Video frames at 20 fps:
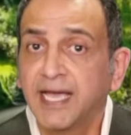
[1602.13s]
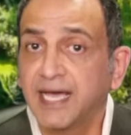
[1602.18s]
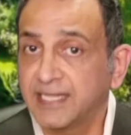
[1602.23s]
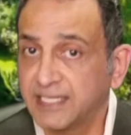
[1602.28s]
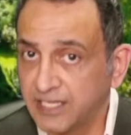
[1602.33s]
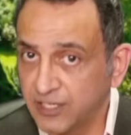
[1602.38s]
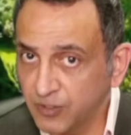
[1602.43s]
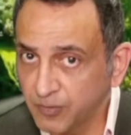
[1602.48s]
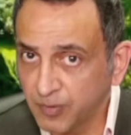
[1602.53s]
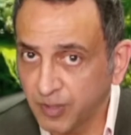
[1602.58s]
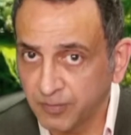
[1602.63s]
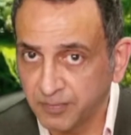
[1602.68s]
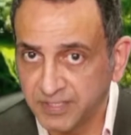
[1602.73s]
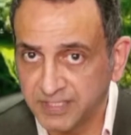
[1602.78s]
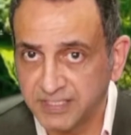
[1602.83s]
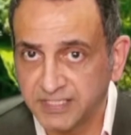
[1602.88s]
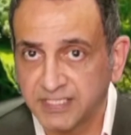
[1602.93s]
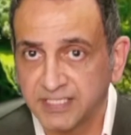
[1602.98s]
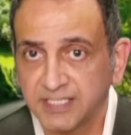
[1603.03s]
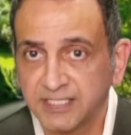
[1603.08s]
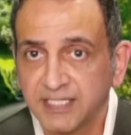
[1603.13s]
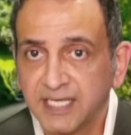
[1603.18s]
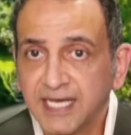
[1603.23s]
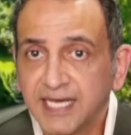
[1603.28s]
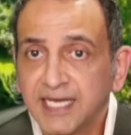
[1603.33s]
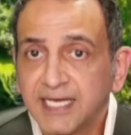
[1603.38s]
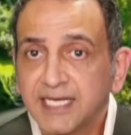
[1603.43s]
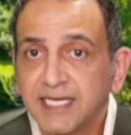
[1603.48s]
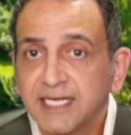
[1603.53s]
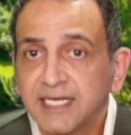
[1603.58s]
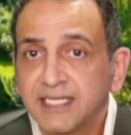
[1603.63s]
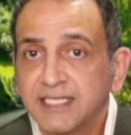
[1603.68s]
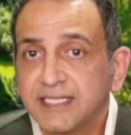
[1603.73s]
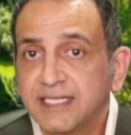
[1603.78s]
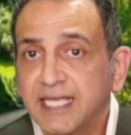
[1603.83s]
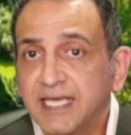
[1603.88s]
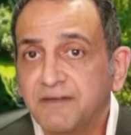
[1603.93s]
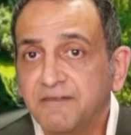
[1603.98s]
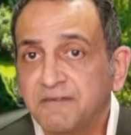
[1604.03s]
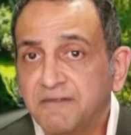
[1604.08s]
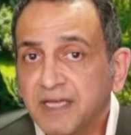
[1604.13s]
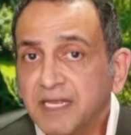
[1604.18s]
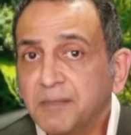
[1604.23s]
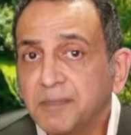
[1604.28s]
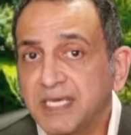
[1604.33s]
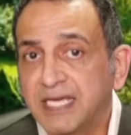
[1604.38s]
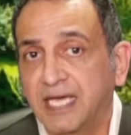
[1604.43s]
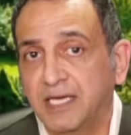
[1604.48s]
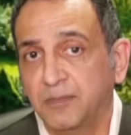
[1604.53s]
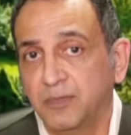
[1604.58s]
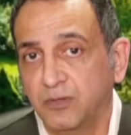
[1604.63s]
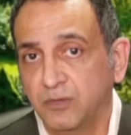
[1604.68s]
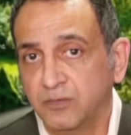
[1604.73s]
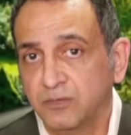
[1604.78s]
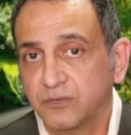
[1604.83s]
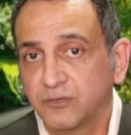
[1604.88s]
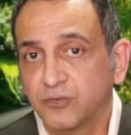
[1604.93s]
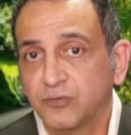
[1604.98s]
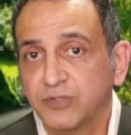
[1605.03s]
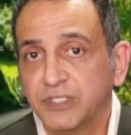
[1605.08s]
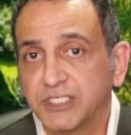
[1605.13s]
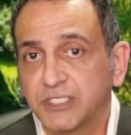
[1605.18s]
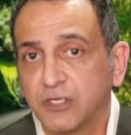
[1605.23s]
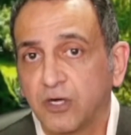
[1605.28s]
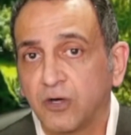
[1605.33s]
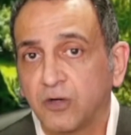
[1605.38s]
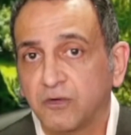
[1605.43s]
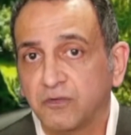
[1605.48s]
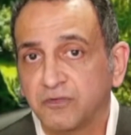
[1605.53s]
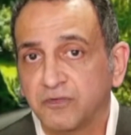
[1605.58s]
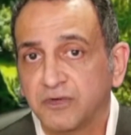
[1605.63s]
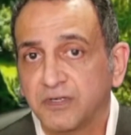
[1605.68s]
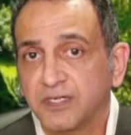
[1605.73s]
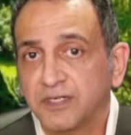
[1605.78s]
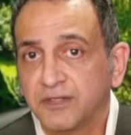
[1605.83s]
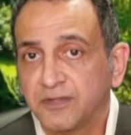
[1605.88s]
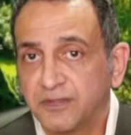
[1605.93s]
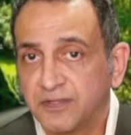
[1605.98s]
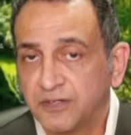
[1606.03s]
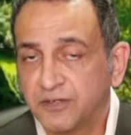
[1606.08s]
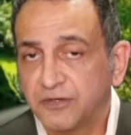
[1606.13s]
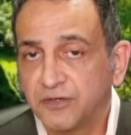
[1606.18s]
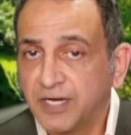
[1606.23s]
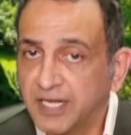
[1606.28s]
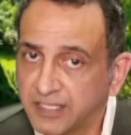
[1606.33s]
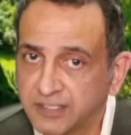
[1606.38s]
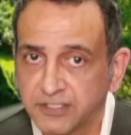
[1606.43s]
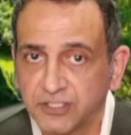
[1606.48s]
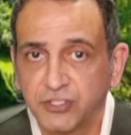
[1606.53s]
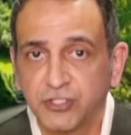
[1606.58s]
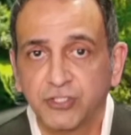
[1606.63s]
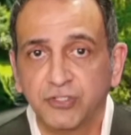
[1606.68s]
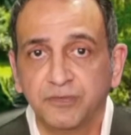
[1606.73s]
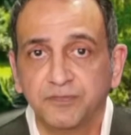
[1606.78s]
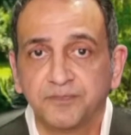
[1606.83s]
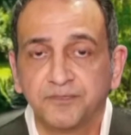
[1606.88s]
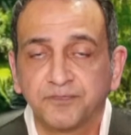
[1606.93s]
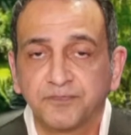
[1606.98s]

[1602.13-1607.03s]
and herbal medicine, they will be able to resolve their health issue.